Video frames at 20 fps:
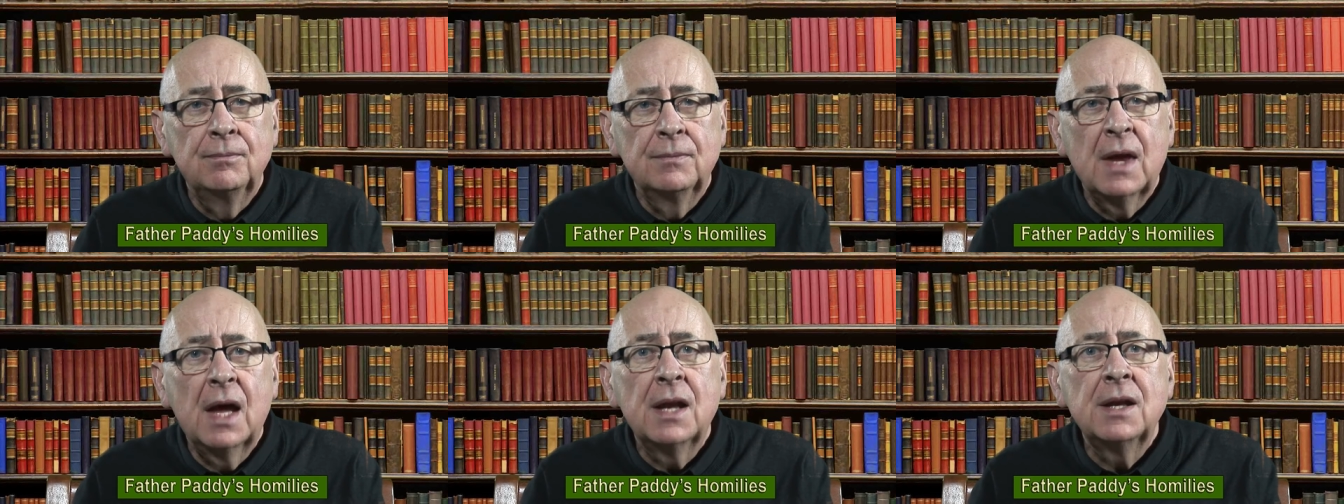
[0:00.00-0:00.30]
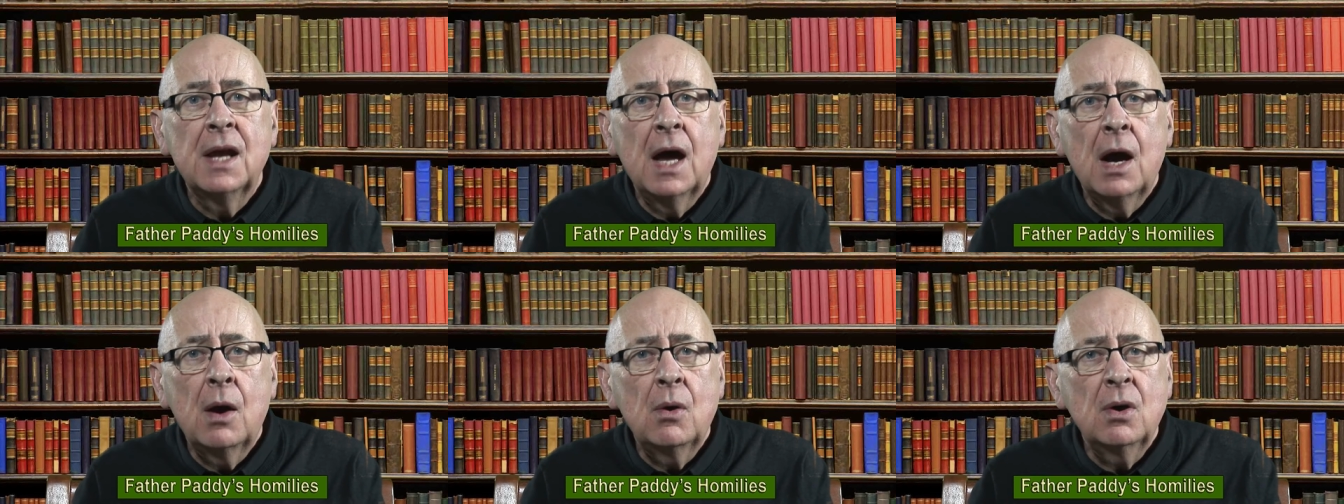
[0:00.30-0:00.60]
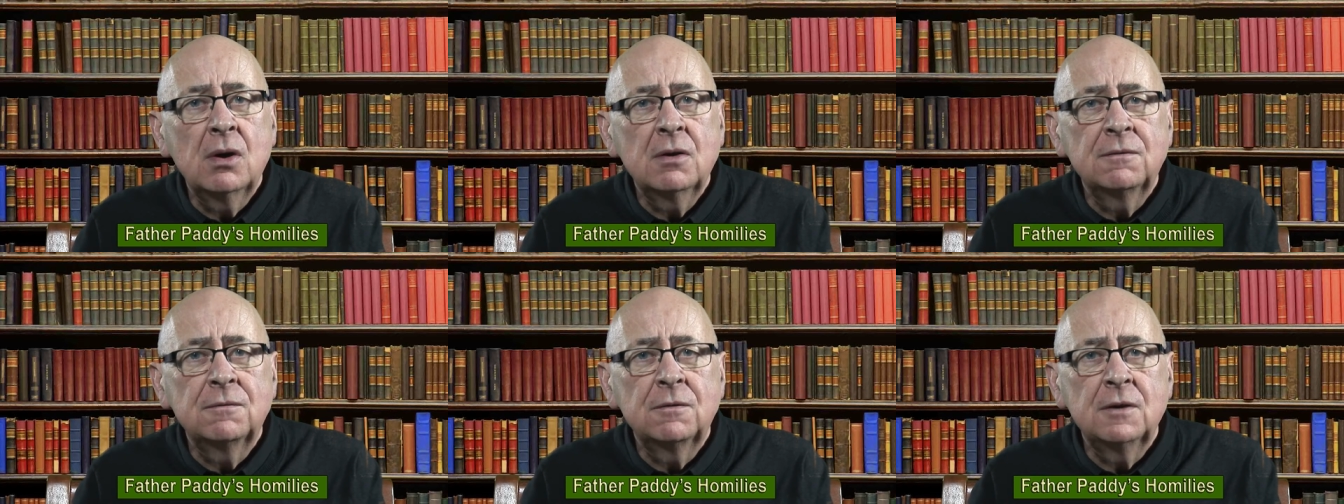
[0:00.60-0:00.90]
and now
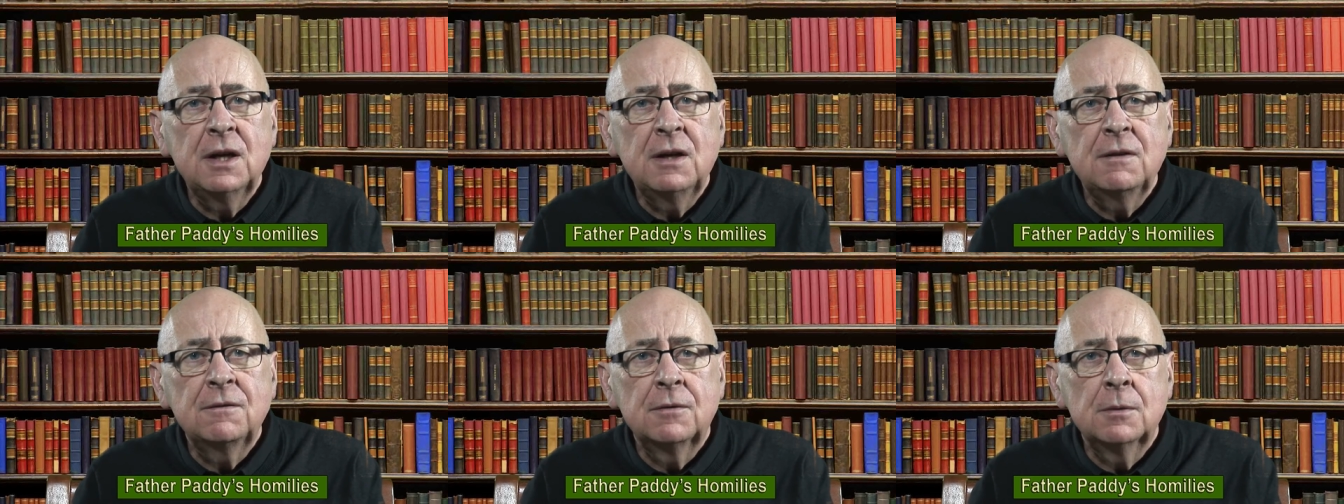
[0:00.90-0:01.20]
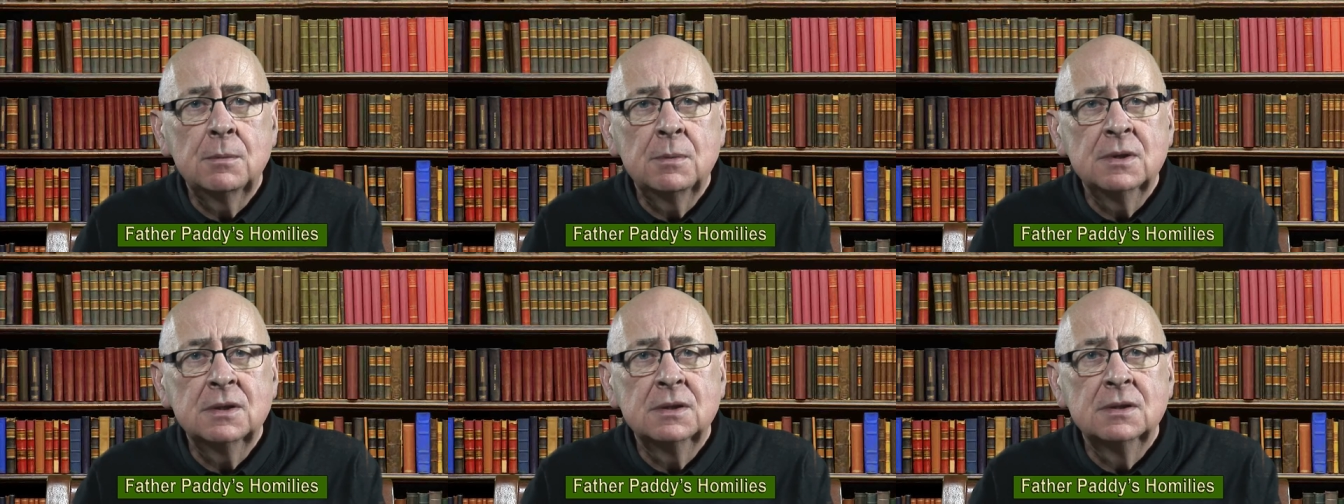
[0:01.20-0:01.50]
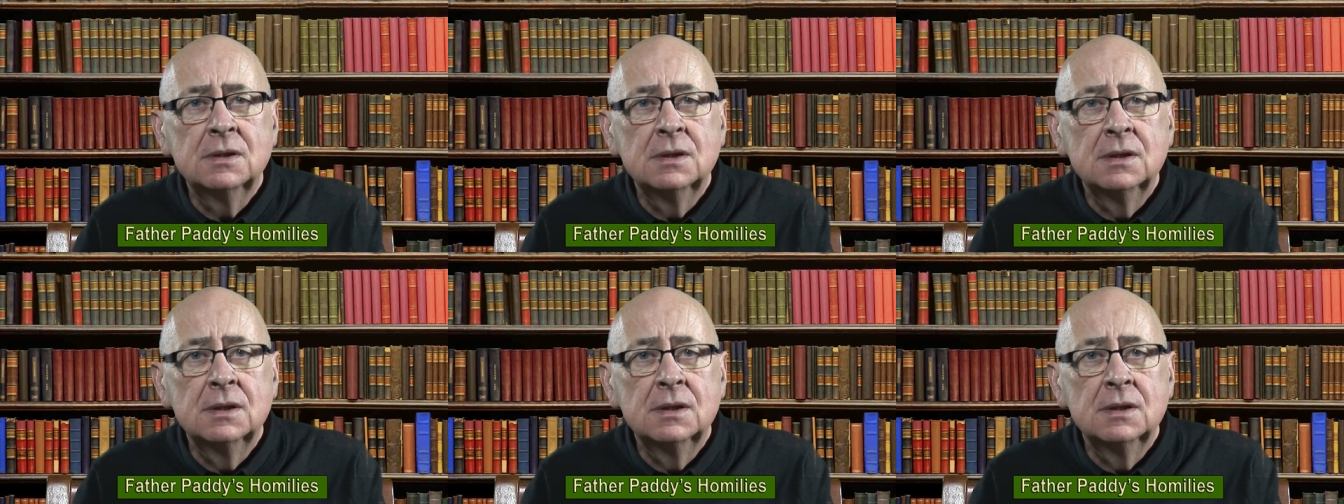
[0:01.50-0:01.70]
are free from it.